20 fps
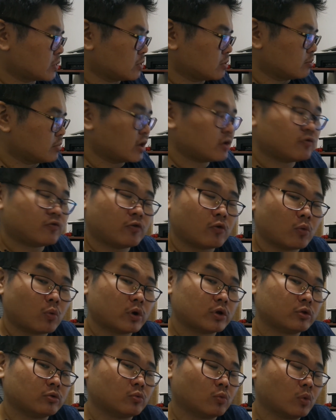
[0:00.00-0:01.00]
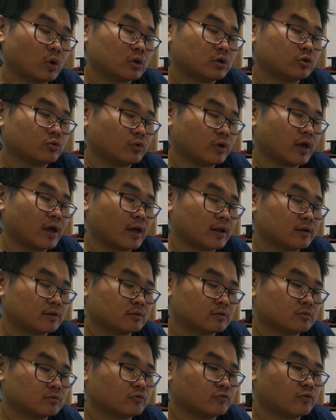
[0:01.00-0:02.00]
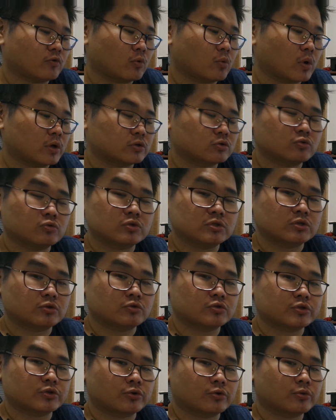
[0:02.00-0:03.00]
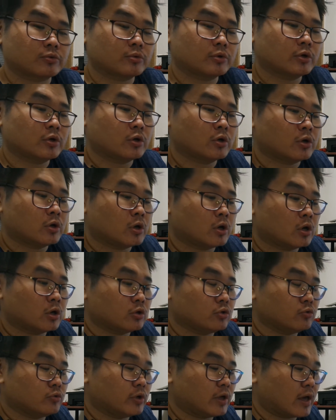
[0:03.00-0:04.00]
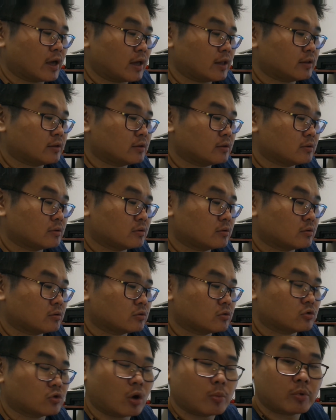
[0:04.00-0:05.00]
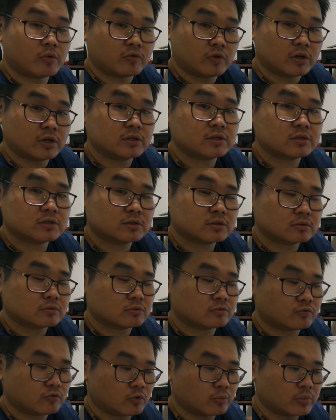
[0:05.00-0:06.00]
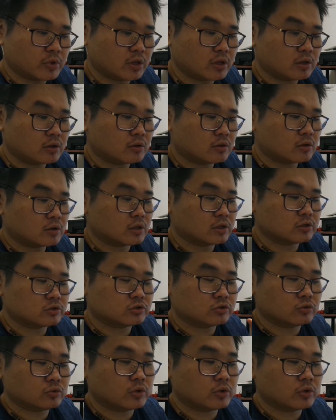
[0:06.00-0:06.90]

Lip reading: But for what do you get for 1200? you get, top of the list for me is you